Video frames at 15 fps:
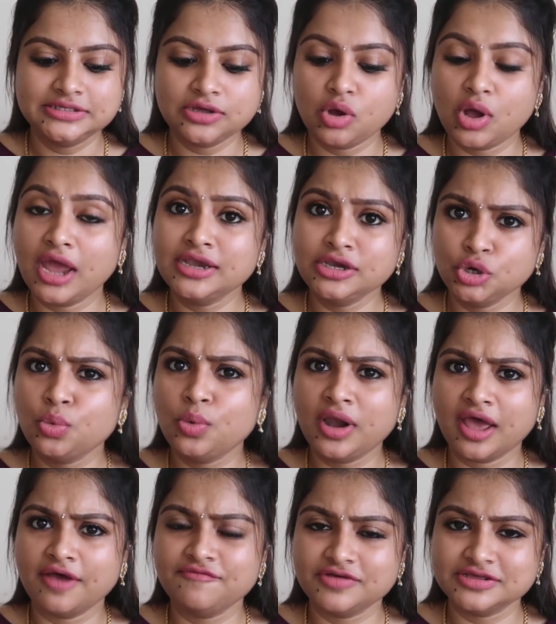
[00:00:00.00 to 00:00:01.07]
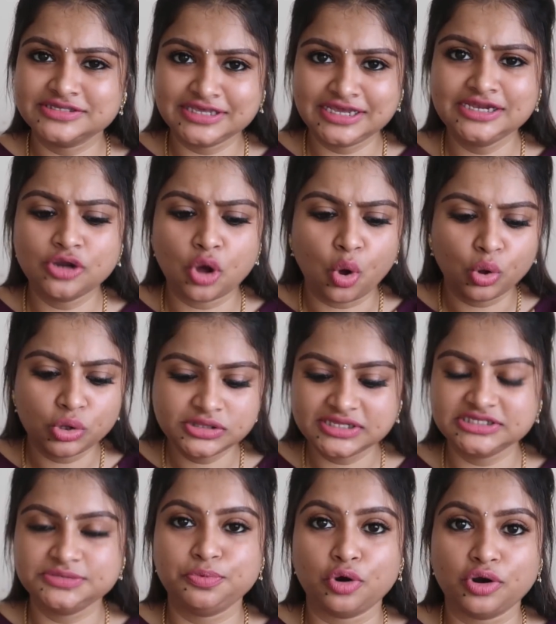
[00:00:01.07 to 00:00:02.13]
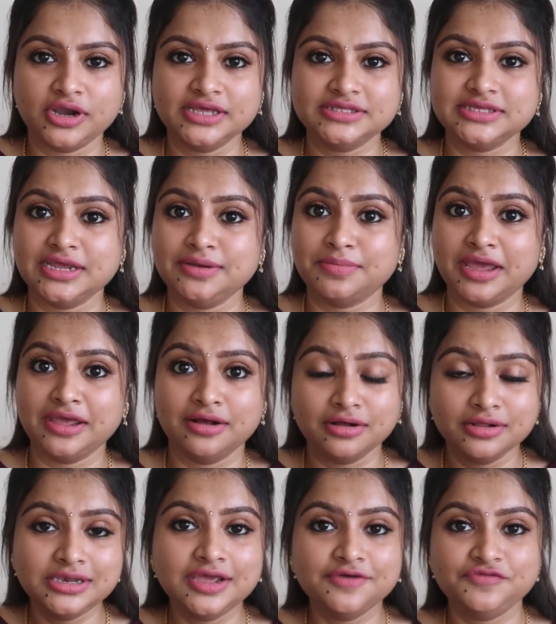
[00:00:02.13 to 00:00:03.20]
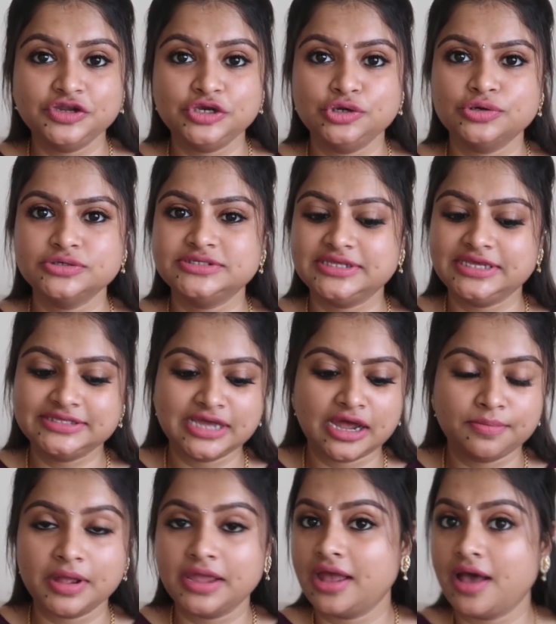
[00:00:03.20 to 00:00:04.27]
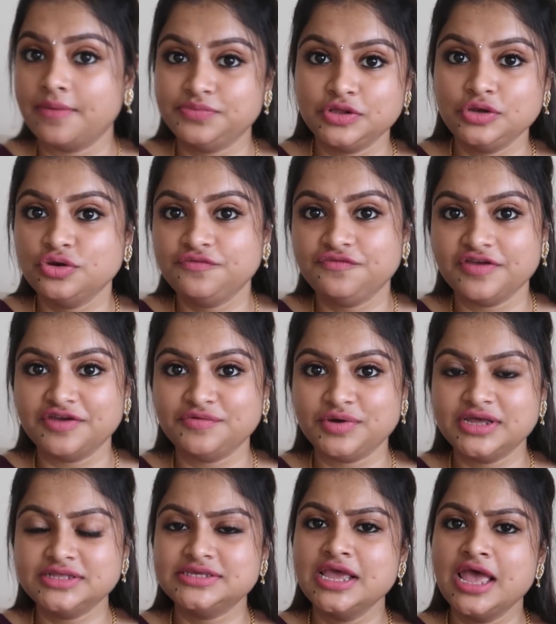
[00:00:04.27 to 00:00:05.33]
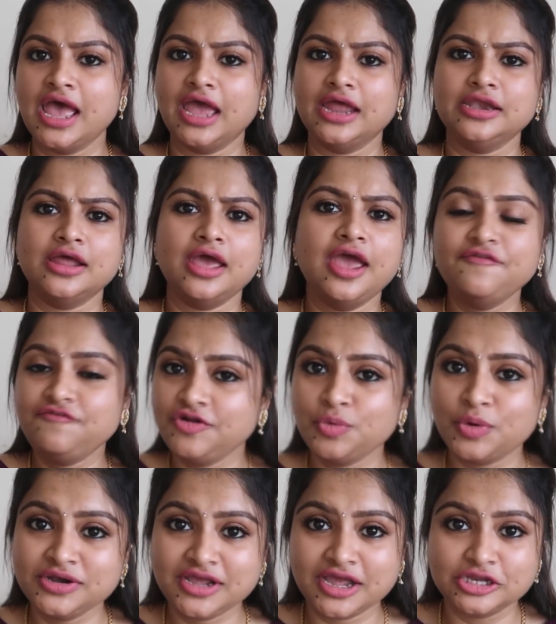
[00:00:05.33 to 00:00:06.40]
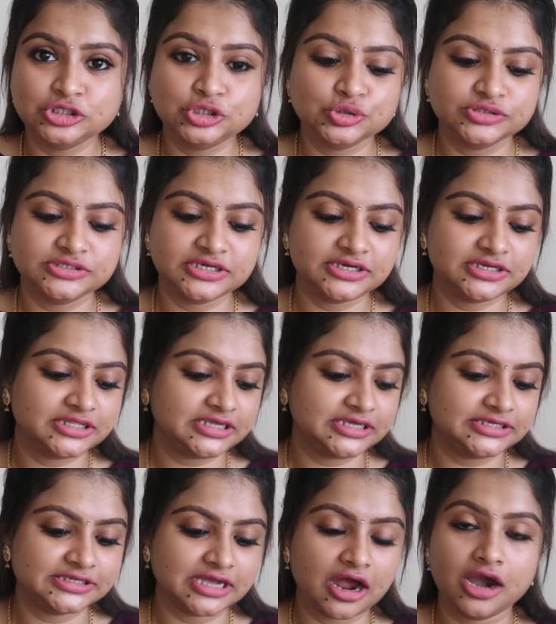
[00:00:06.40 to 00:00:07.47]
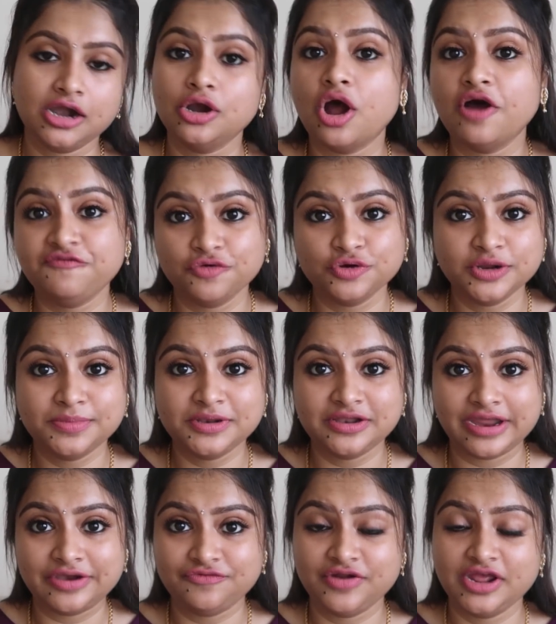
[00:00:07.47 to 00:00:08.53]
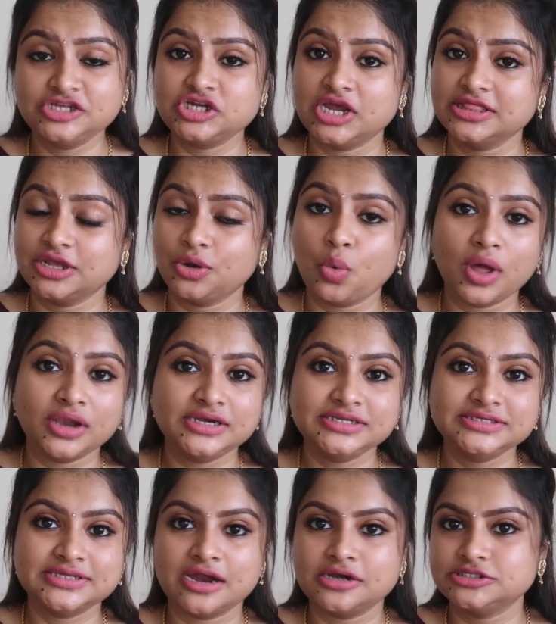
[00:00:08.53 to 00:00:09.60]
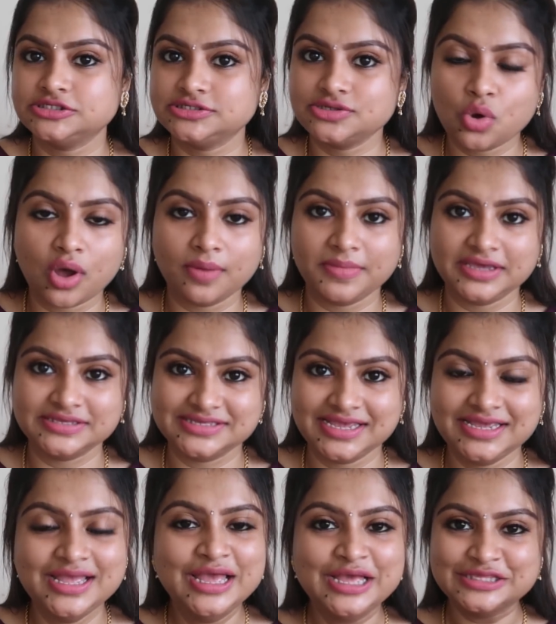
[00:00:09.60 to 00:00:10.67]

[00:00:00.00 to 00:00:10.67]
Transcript: so, and you would have seen all these products in my earlier videos. These are my absolute favorites and everyone can use it. These are affordable in range and the qualities are so amazing.